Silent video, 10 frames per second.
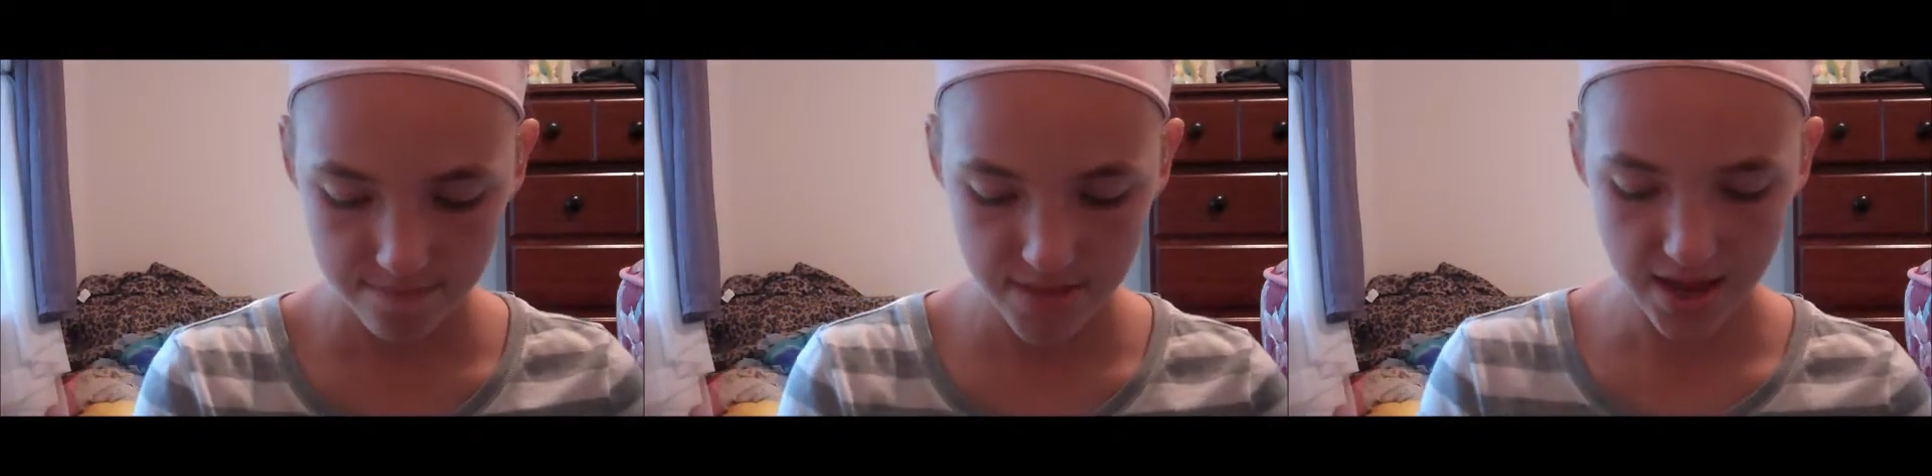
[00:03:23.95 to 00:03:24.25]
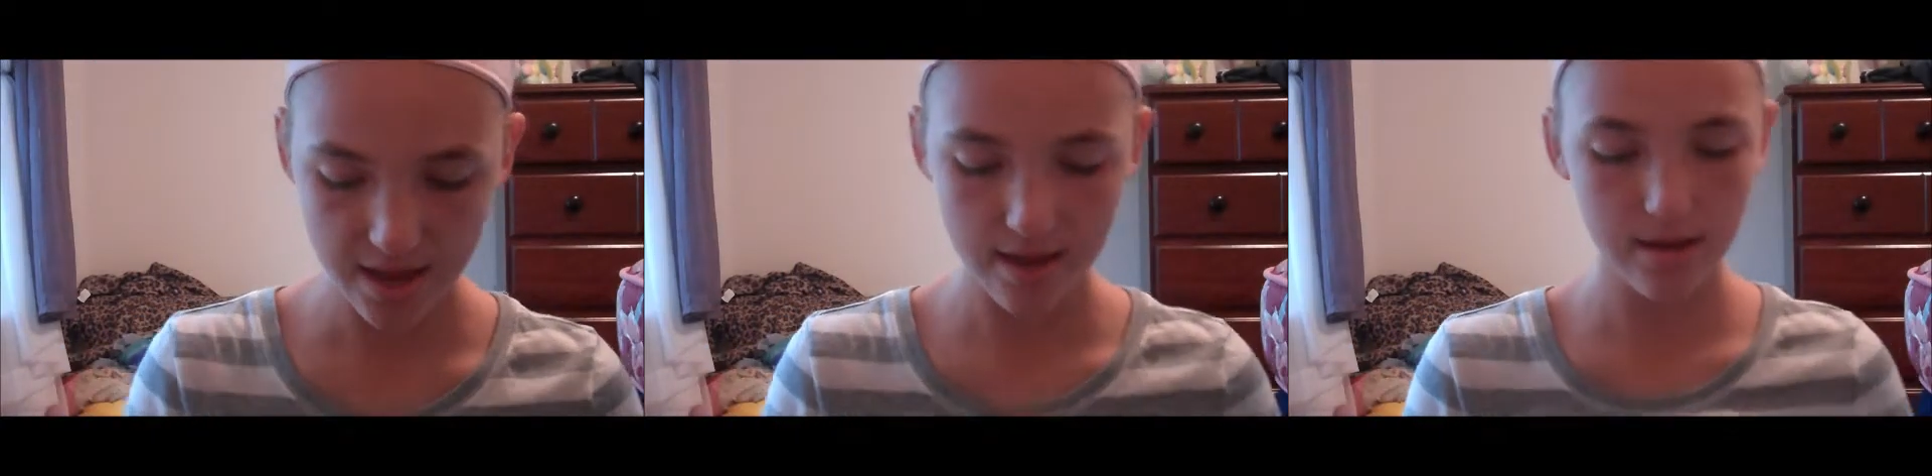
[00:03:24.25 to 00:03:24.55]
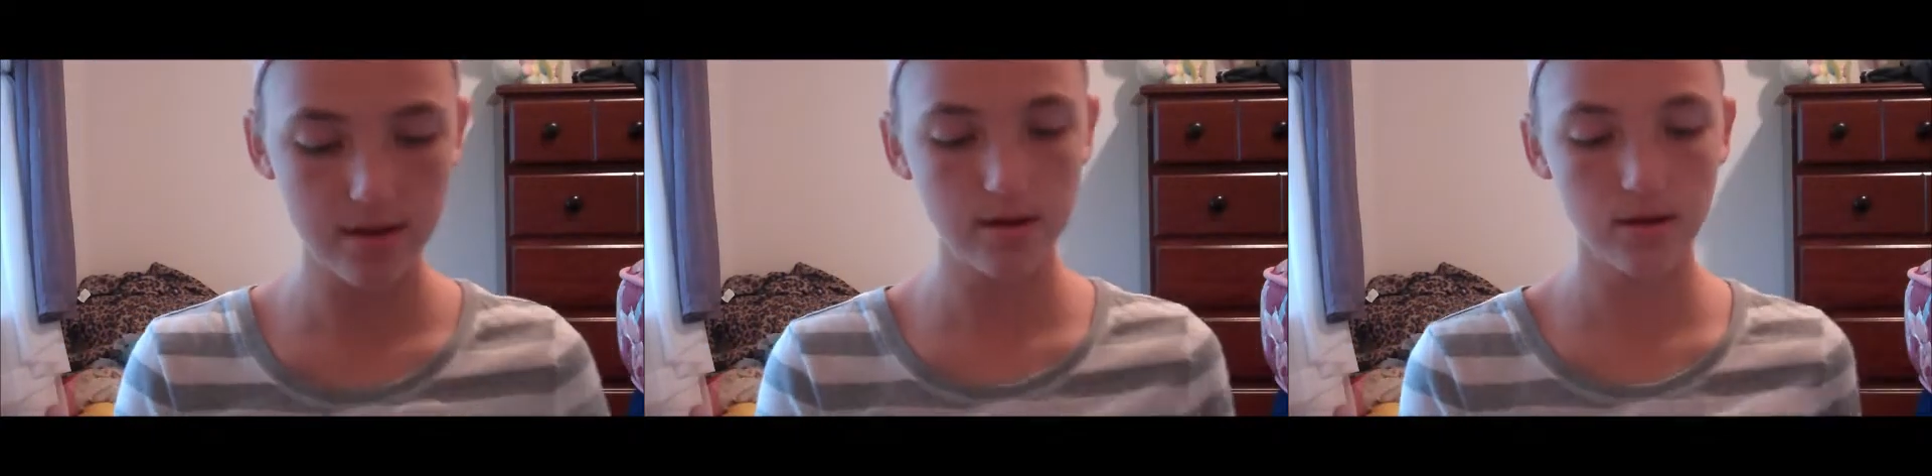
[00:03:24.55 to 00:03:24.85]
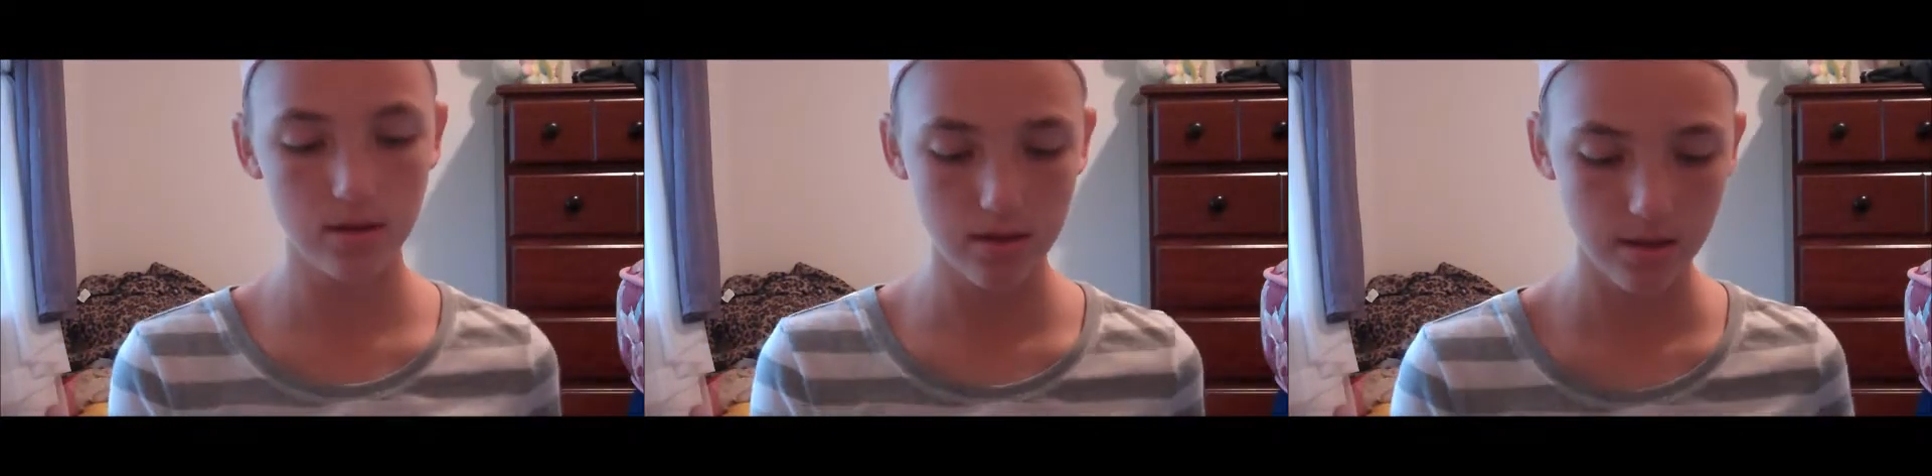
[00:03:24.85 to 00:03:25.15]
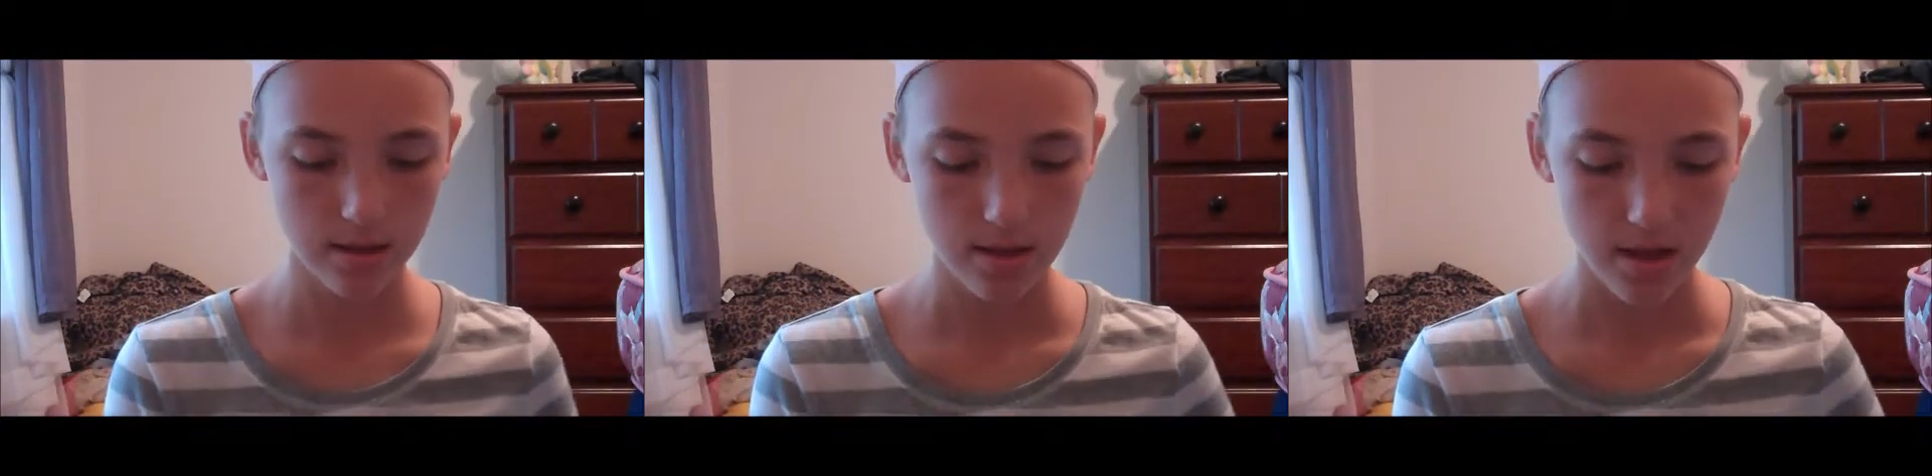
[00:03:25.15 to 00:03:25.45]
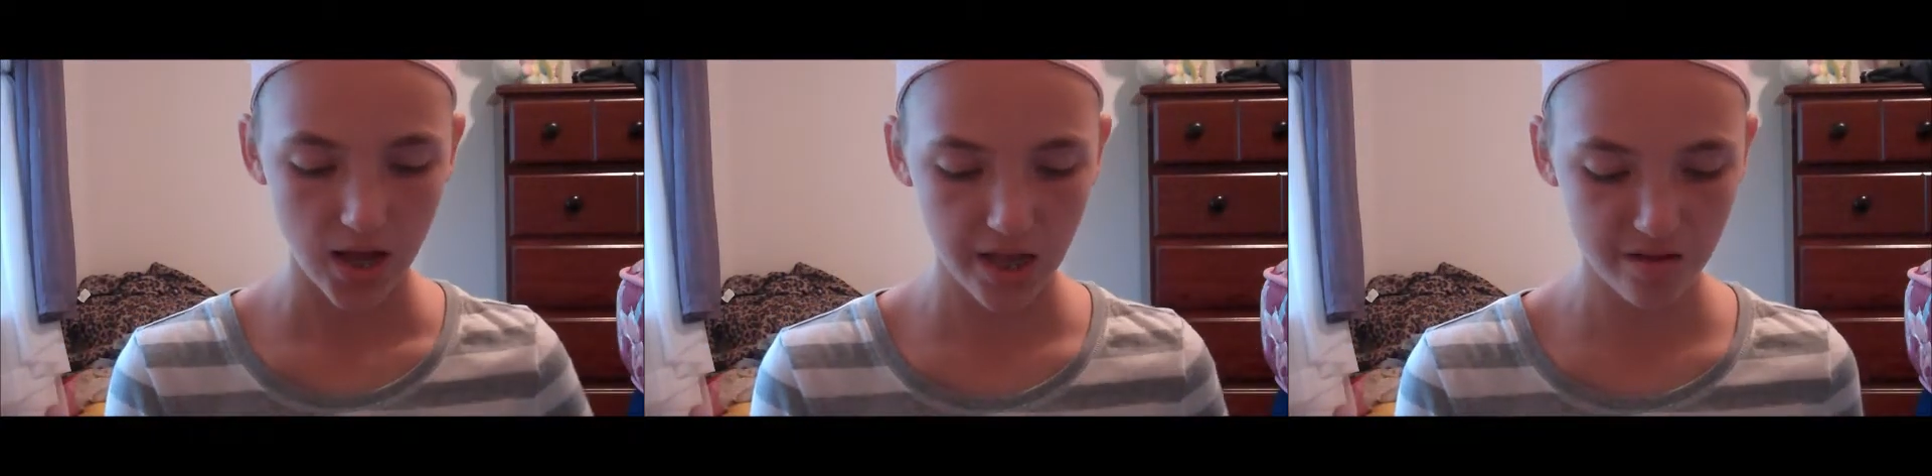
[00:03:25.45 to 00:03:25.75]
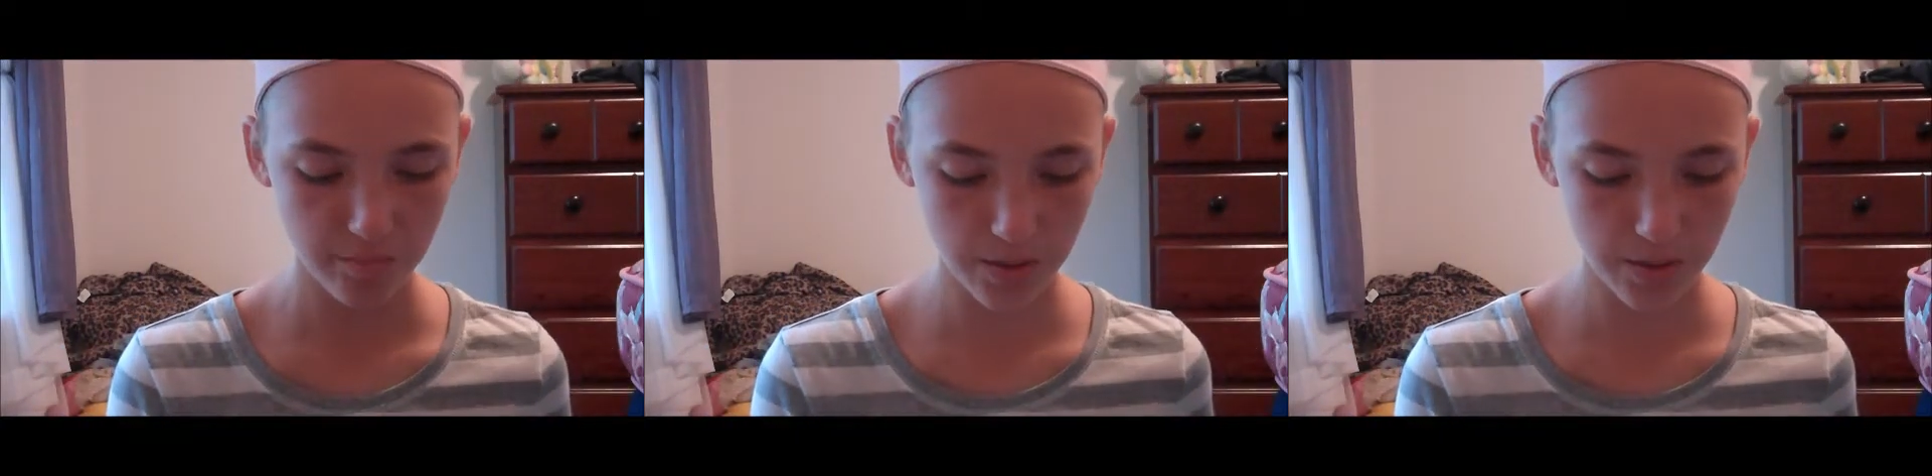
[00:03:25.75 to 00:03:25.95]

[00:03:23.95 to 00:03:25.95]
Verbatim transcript: And then I have my